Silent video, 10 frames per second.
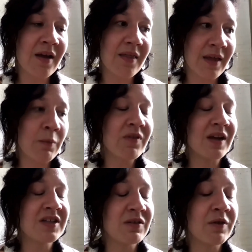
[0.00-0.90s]
that was
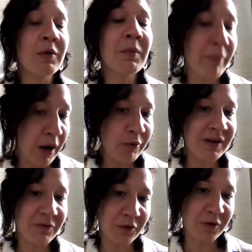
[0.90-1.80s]
actually very
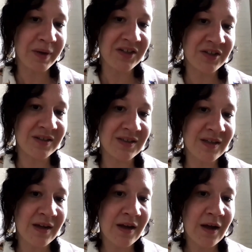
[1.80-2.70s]
empowering for the
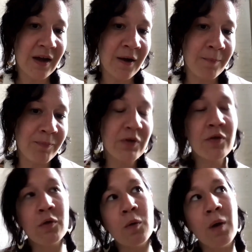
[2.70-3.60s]
patients.
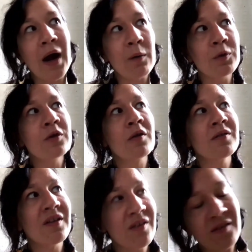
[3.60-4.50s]
So I would not
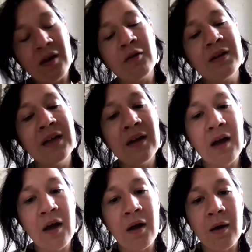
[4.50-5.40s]

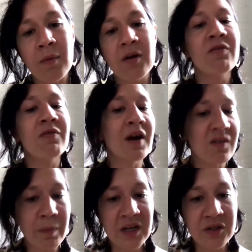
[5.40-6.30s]
necessarily
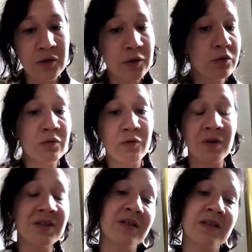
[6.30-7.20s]
advise patients to do, for
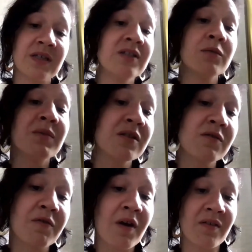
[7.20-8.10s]
instance,
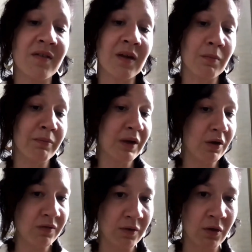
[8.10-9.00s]
intermittent fasting
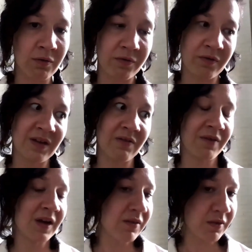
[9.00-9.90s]
because of the
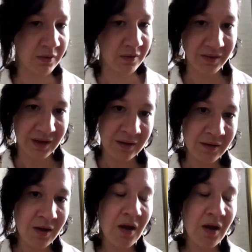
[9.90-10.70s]
effects on the skin.